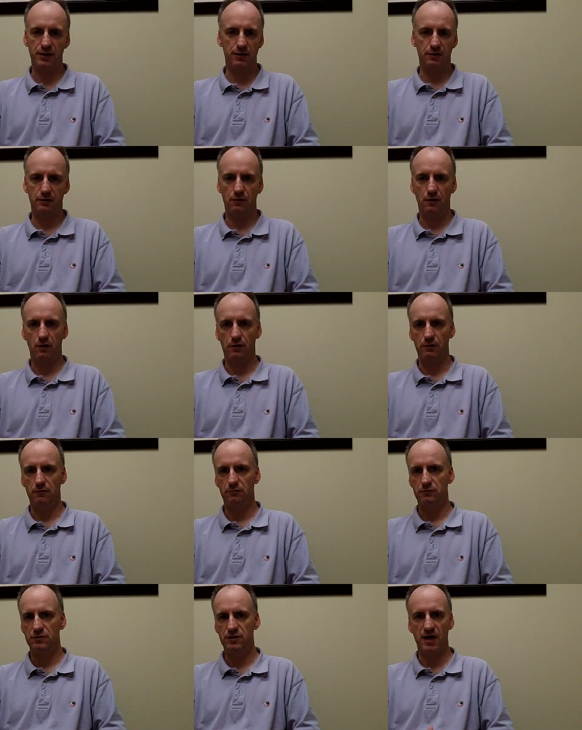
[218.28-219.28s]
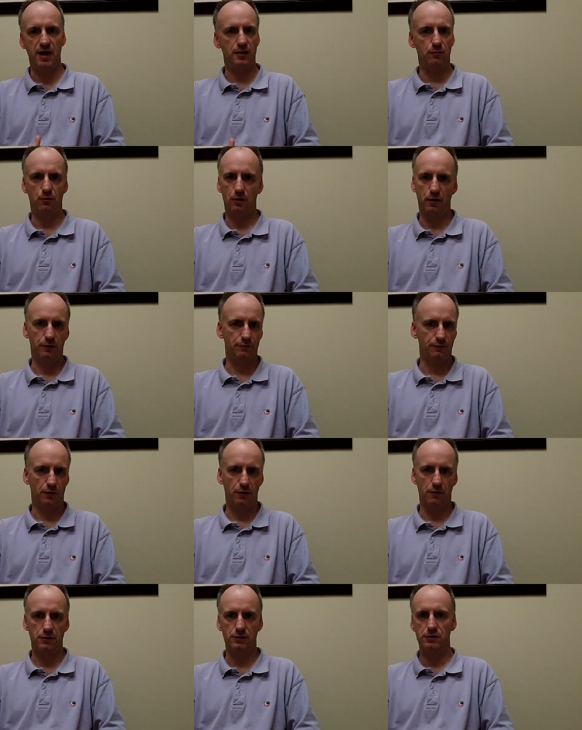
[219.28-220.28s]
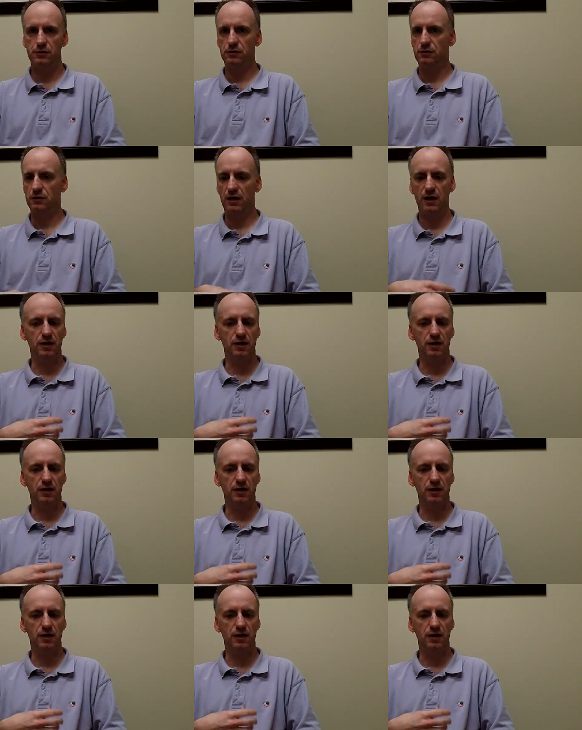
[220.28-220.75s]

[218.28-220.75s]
tenant on January first.